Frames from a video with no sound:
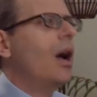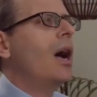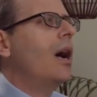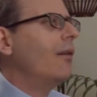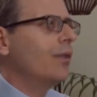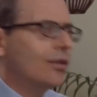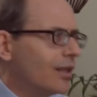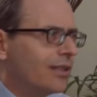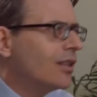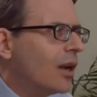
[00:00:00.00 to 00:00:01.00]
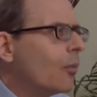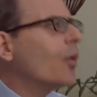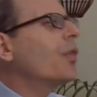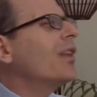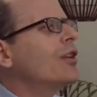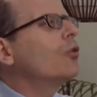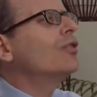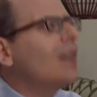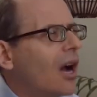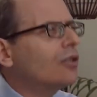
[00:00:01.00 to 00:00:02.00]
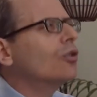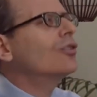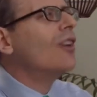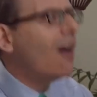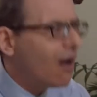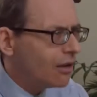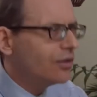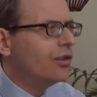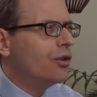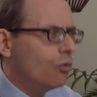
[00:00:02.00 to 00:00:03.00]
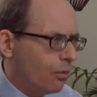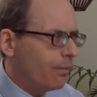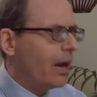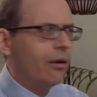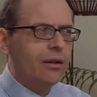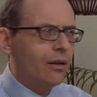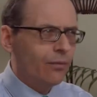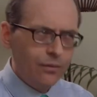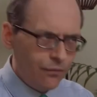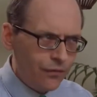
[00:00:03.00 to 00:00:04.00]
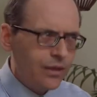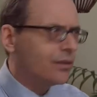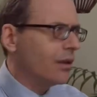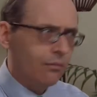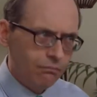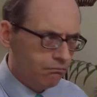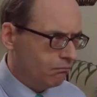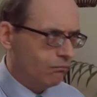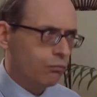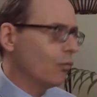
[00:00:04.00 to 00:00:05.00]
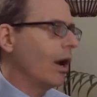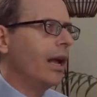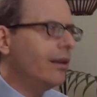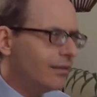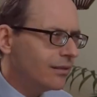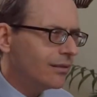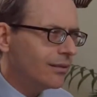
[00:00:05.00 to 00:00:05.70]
Obviously, it's the number one thing your doctor talks to you about at every visit, right?